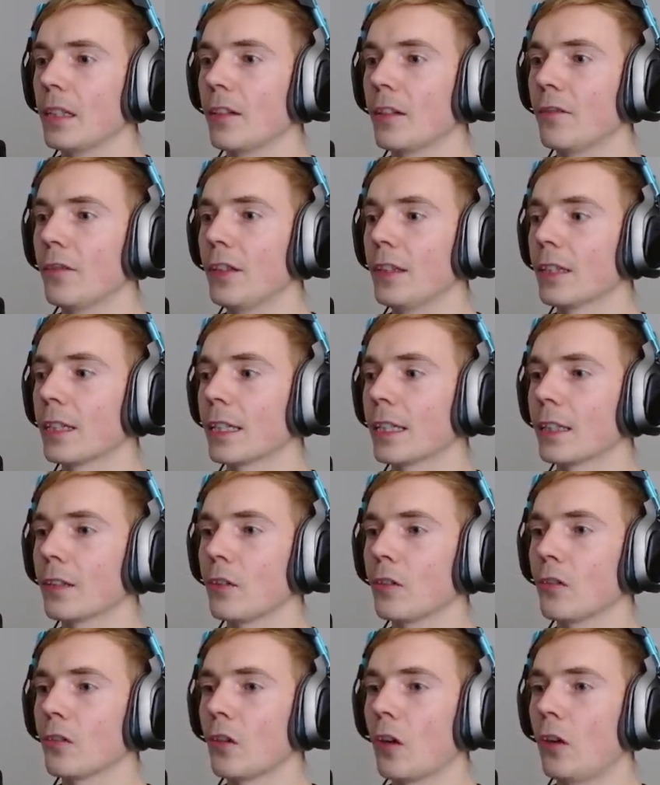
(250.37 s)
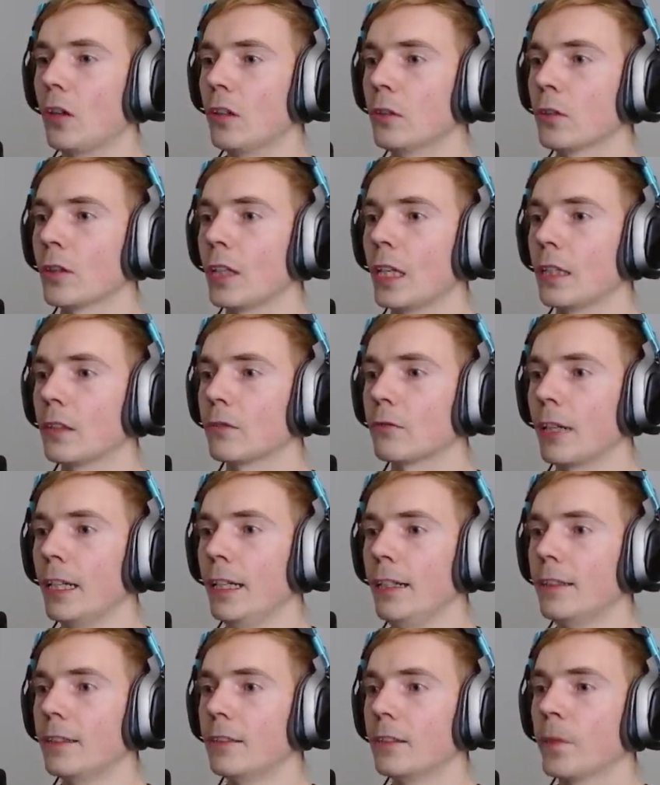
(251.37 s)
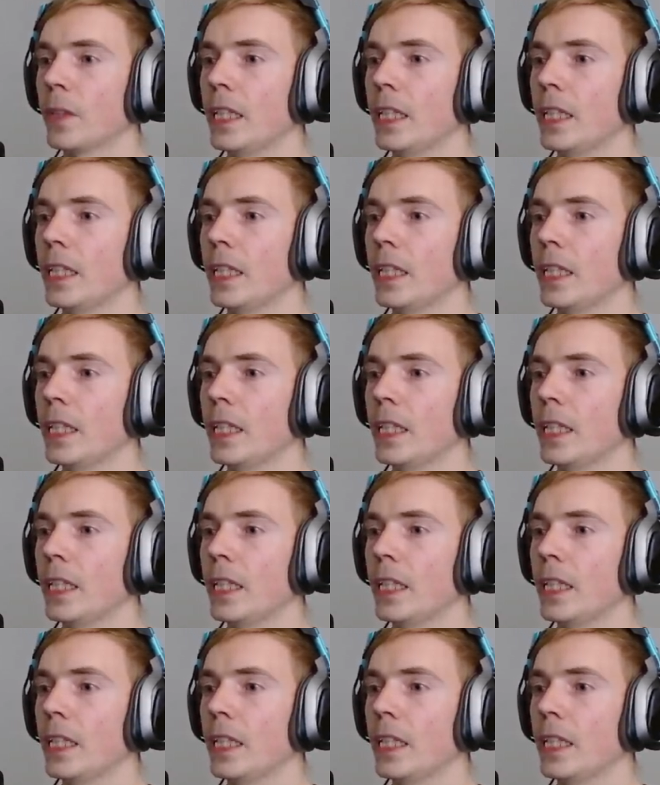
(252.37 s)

I feel like it's just hard to get around.